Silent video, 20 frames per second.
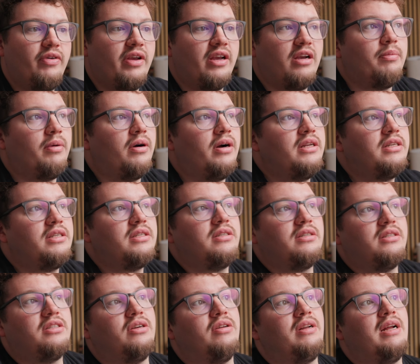gigabytes.
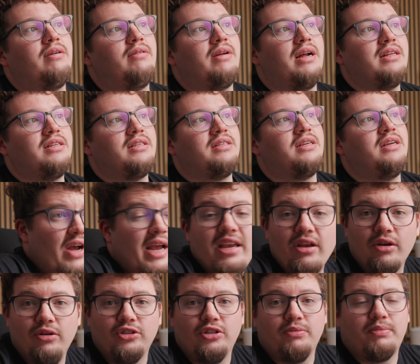So now that's
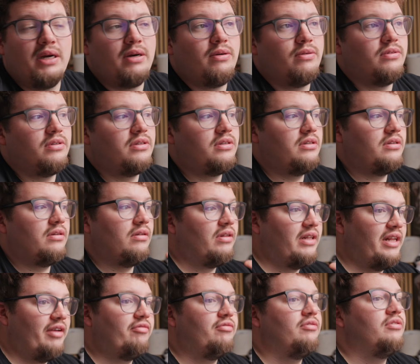
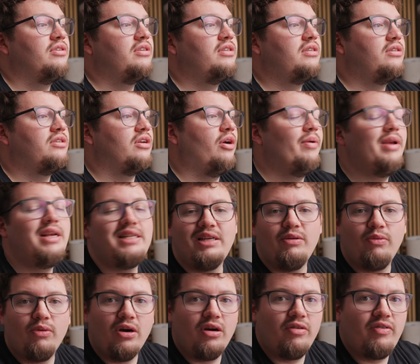£800 difference. So is it
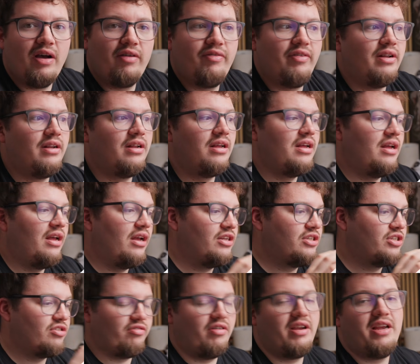worth having a
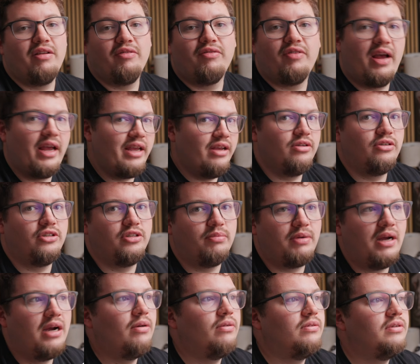screen for
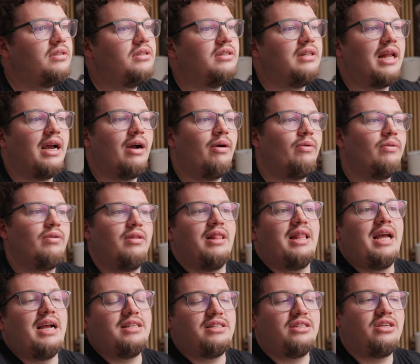£800? Now,
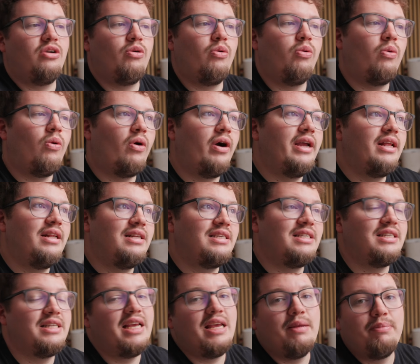that's quite
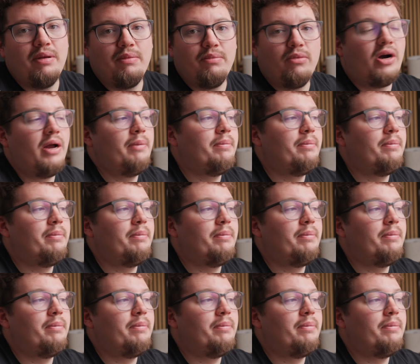steep in my